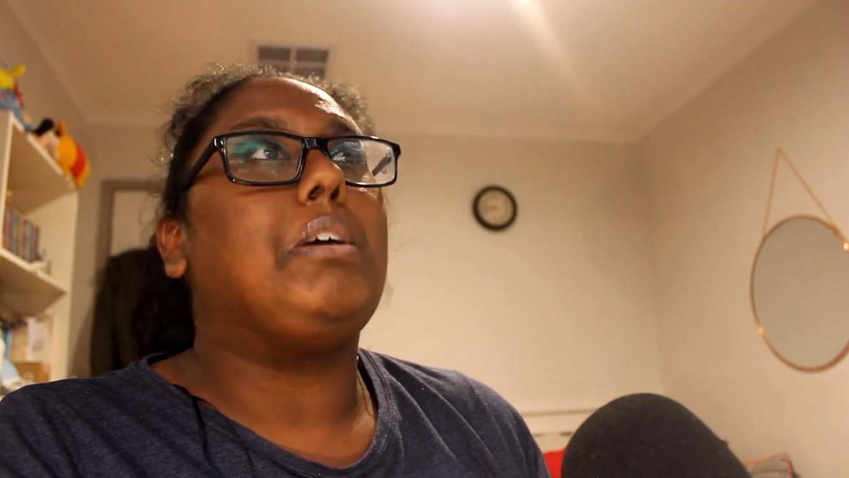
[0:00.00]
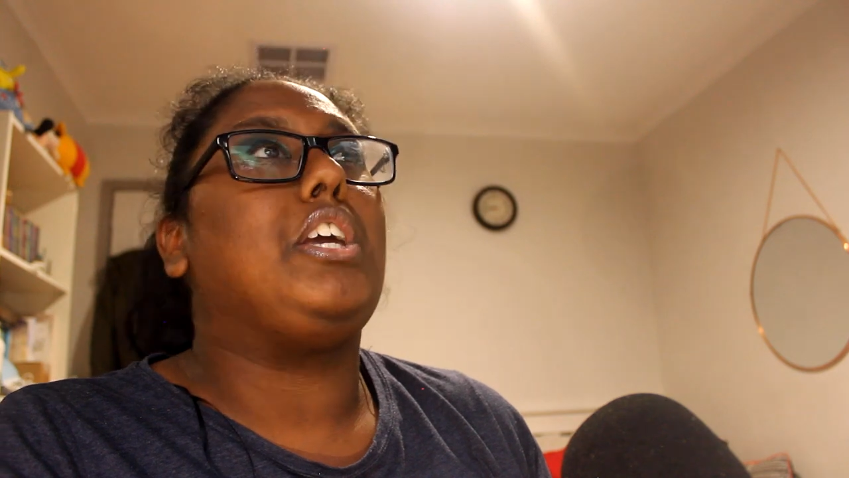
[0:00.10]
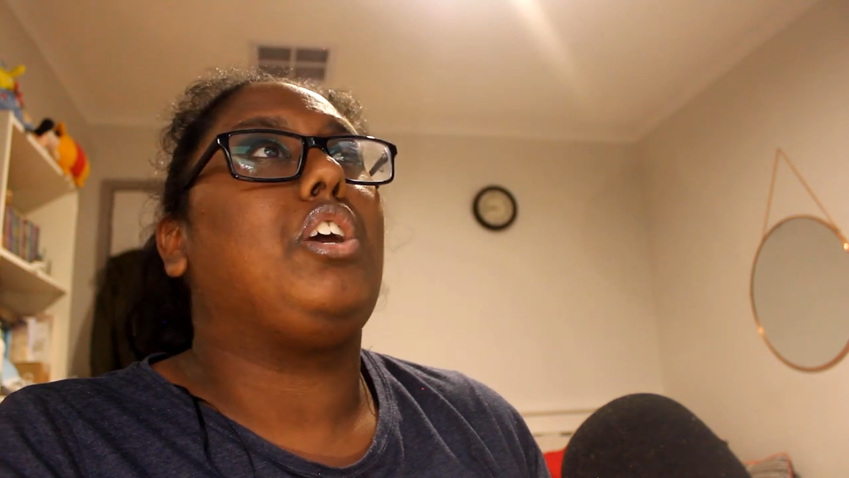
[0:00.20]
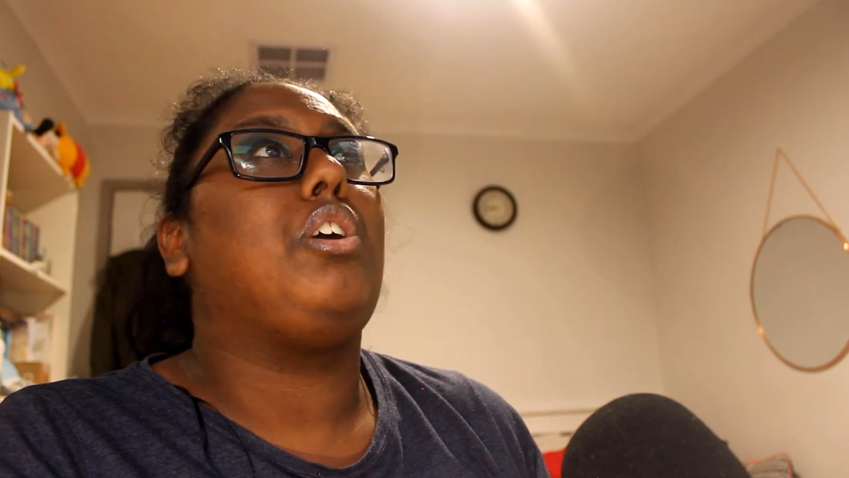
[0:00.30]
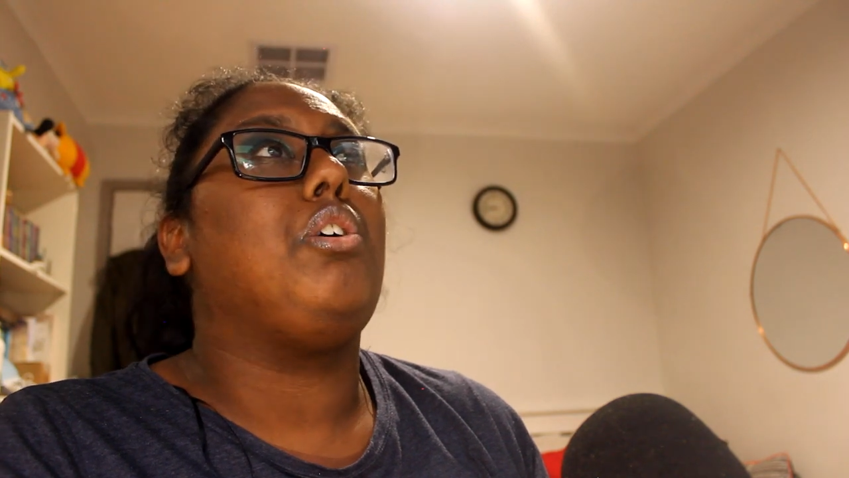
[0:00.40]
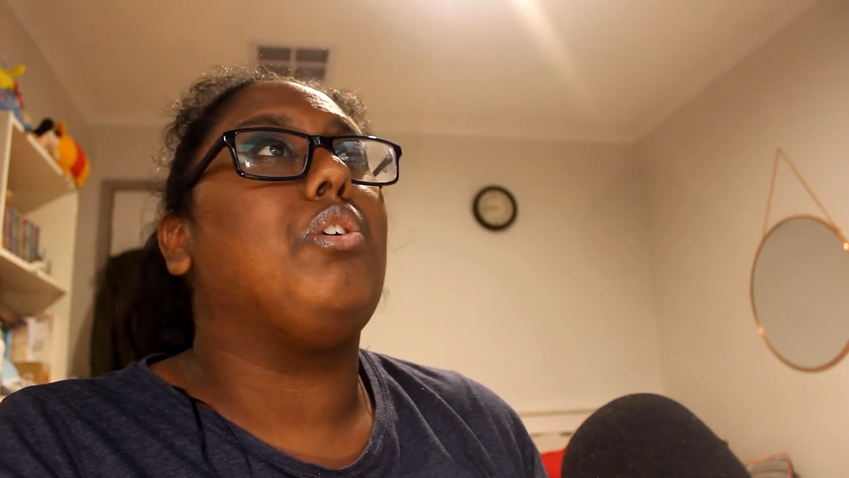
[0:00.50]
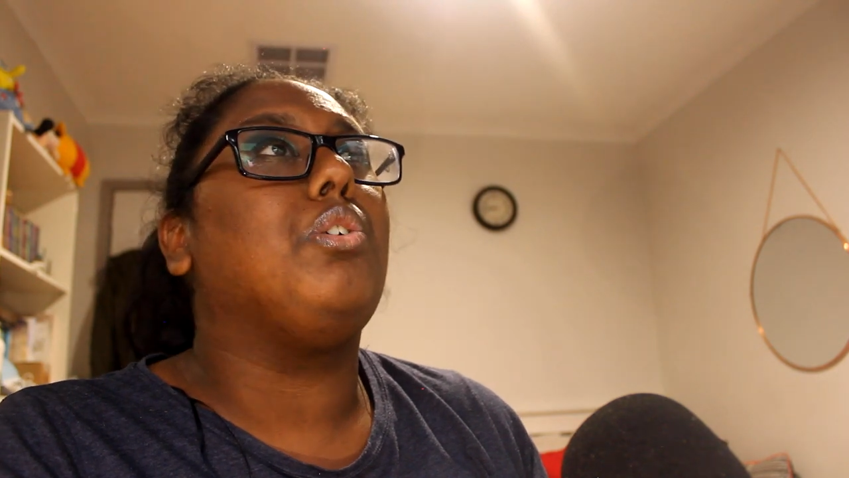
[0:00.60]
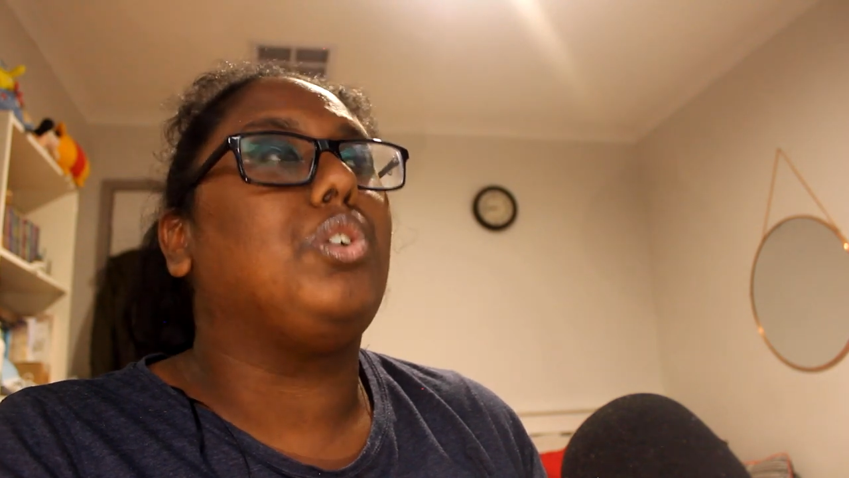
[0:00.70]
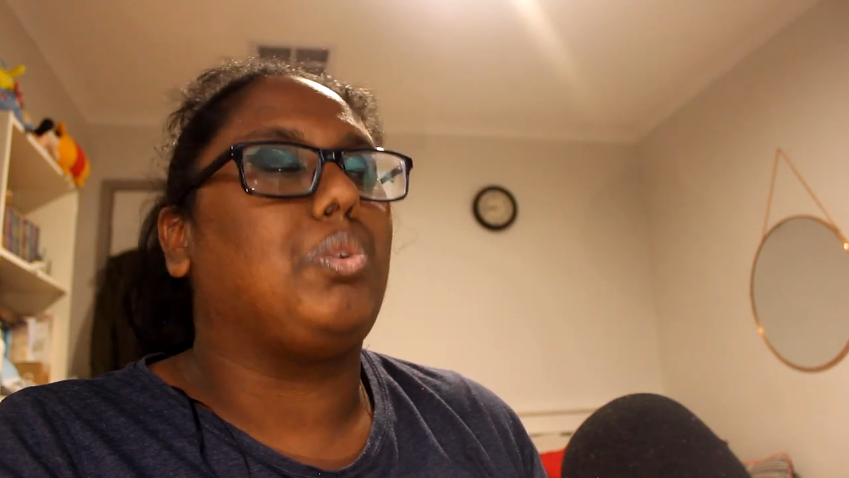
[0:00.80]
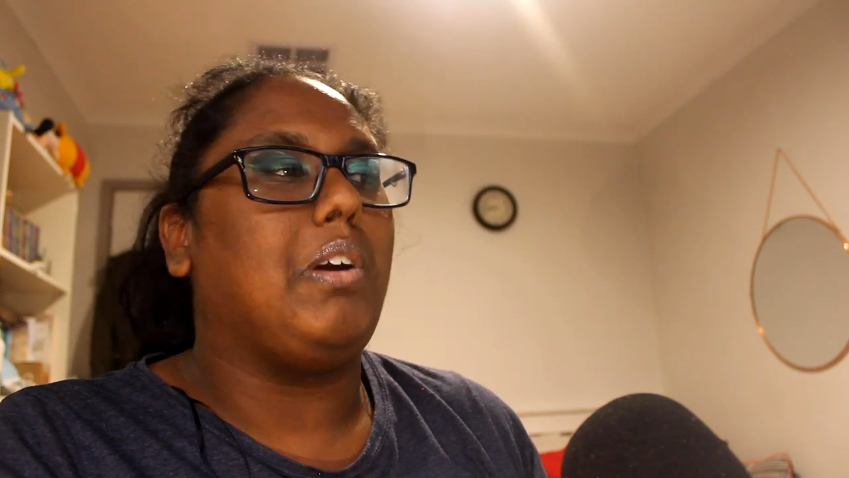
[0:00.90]

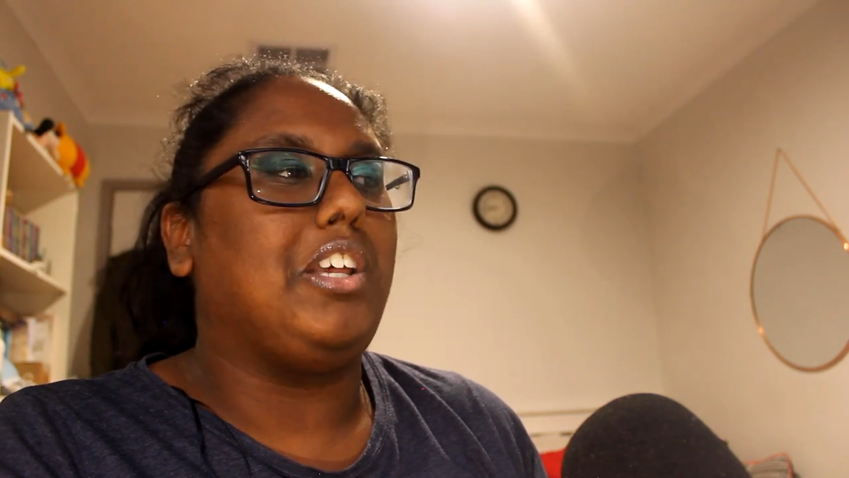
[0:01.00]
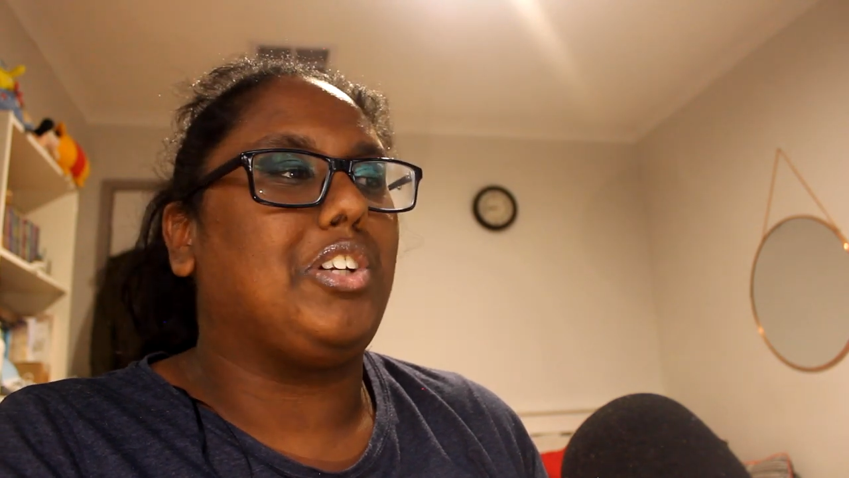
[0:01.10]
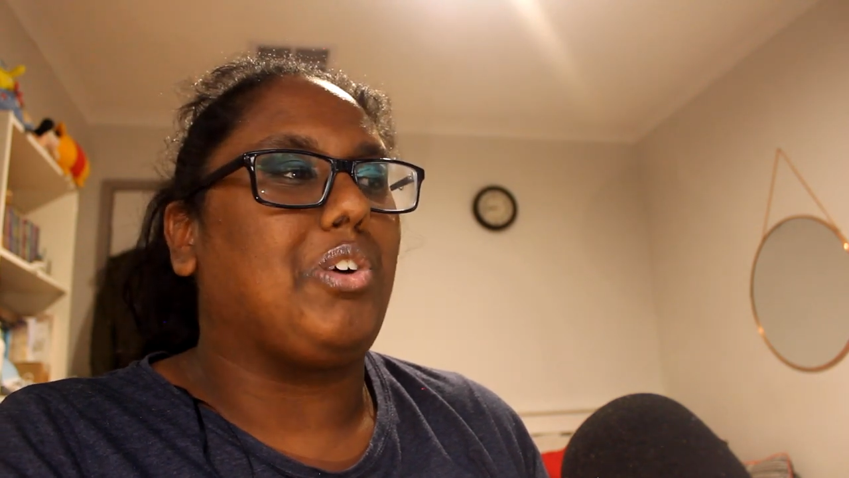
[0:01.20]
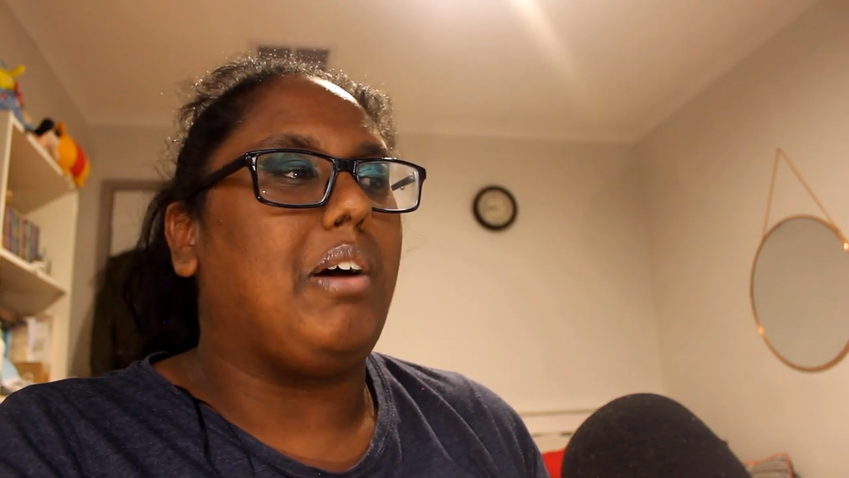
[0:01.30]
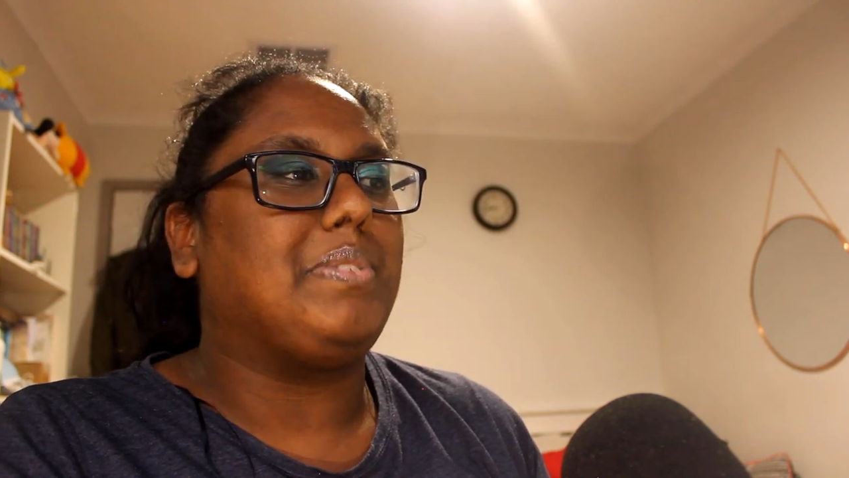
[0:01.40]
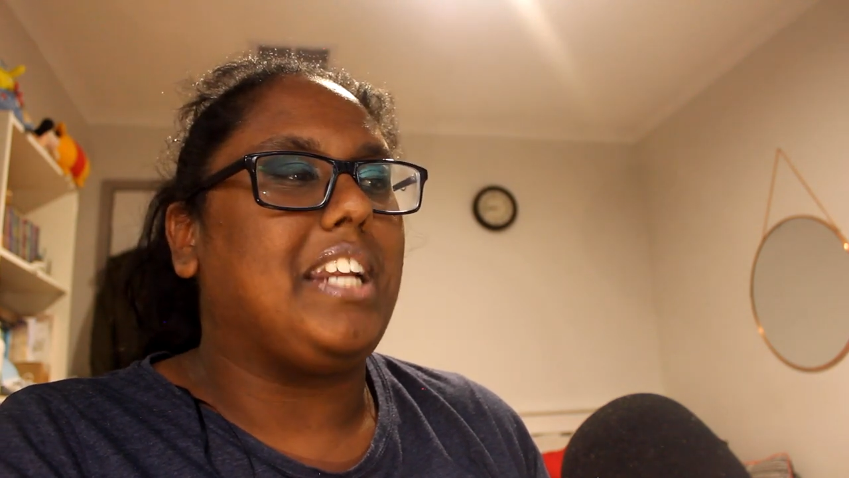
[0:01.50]
huge when it drops,